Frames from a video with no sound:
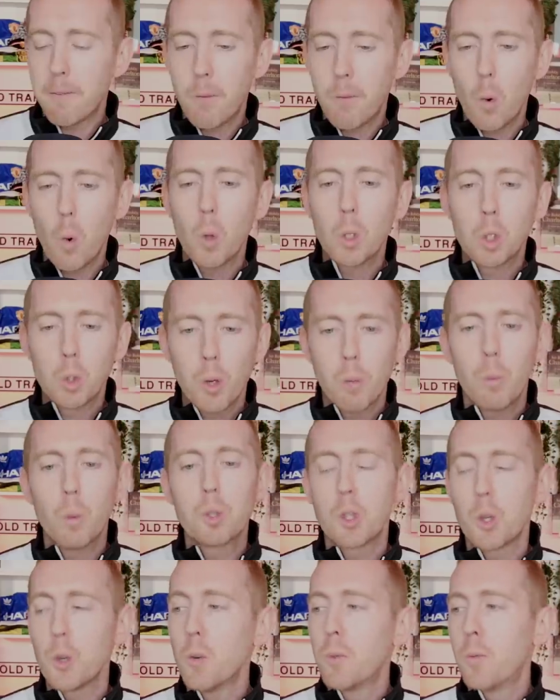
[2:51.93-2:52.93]
4 triple
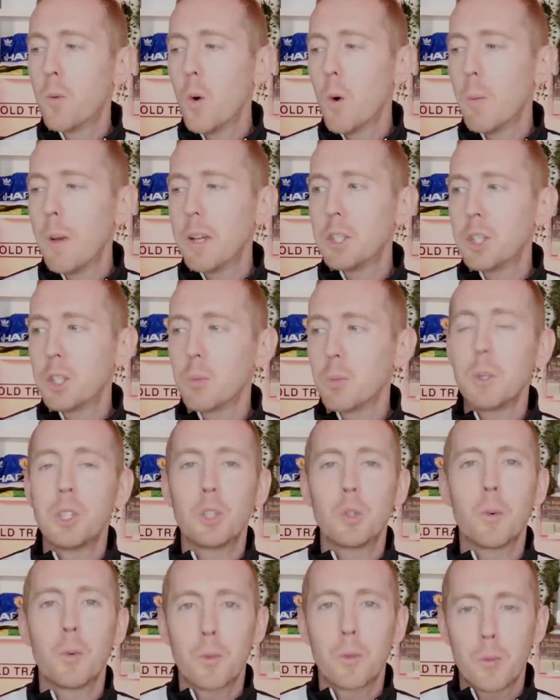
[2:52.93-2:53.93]
two formation. We
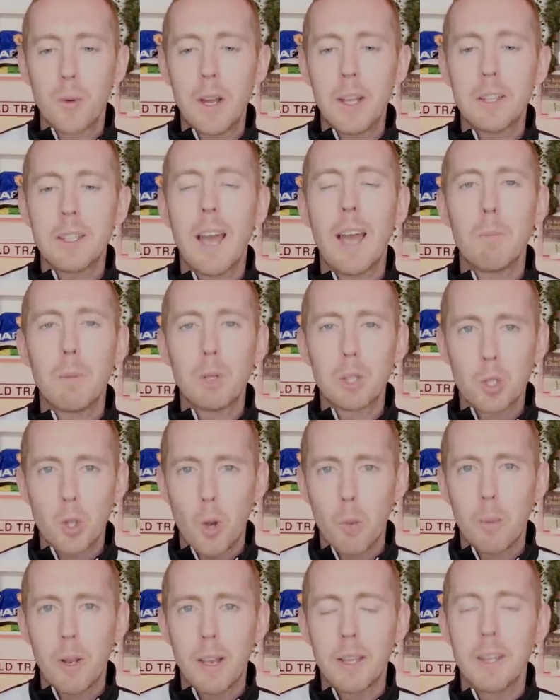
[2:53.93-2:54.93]
saw Fred and
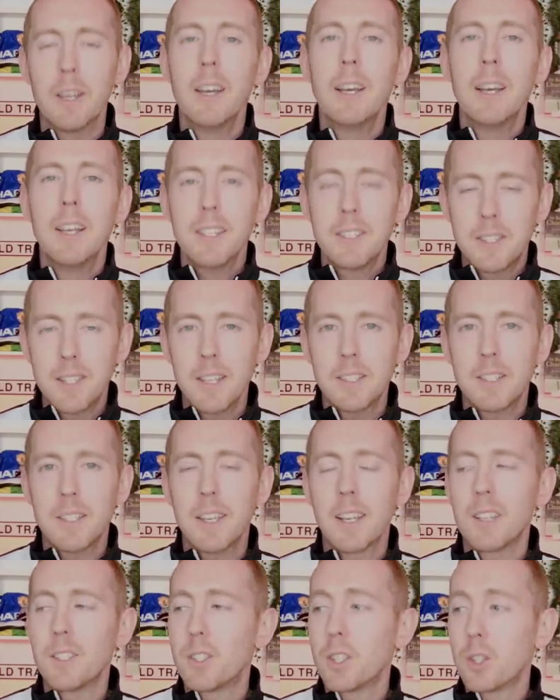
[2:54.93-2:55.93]
McTominay
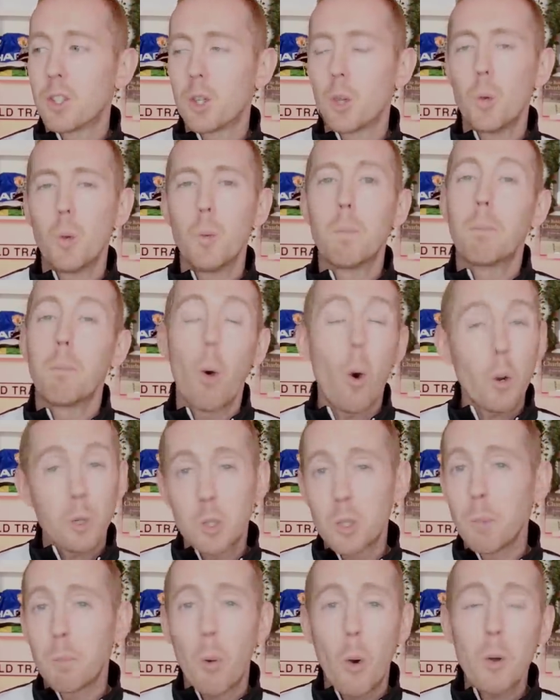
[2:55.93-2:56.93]
sitting as the two
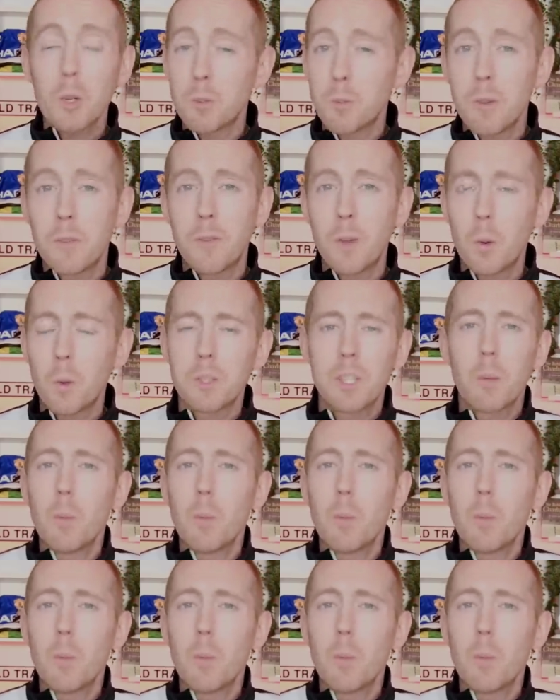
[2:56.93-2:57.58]
box to box midfielders.